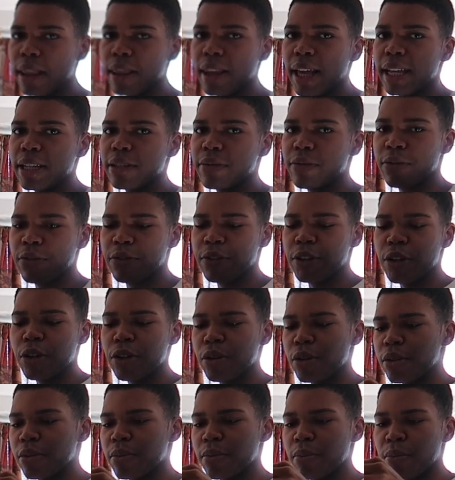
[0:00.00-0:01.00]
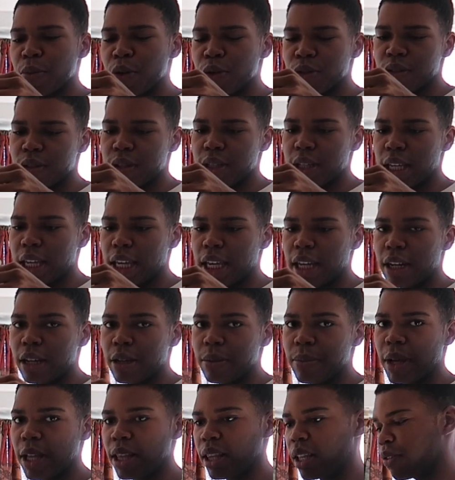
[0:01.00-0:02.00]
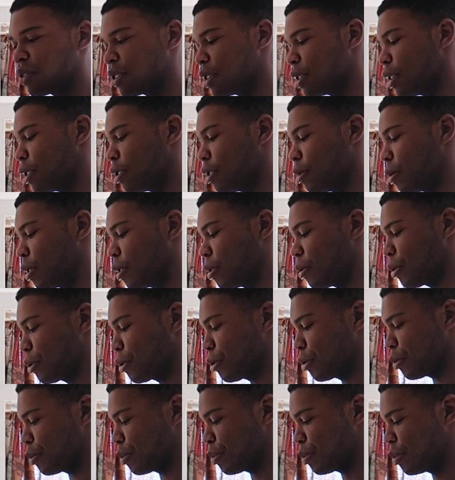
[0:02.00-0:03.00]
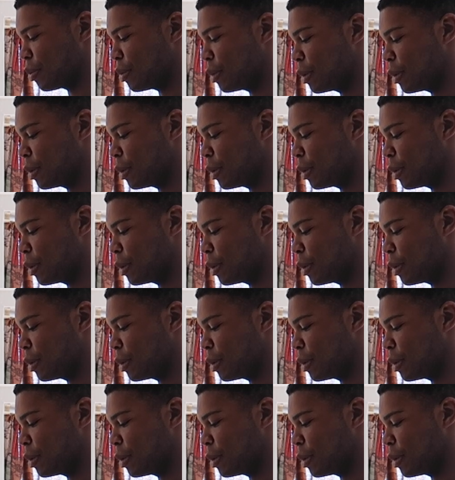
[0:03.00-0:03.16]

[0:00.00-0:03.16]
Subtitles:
like filled most of the can up. I left a little bit of room.